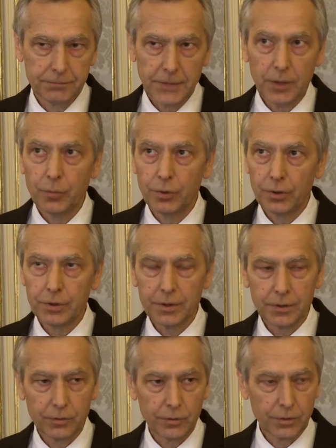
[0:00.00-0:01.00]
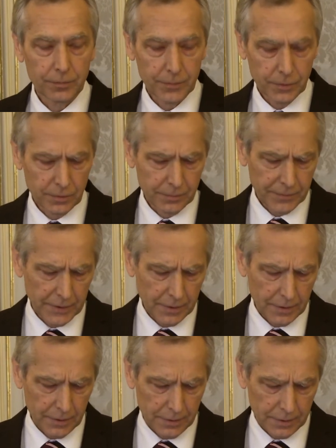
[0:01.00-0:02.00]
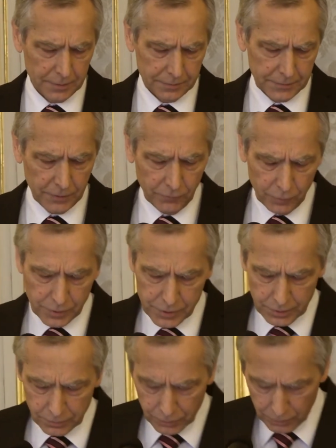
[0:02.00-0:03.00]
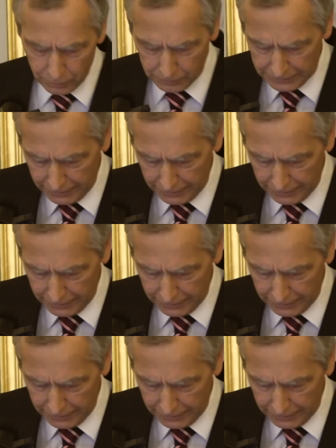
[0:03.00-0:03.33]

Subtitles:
important or influential role.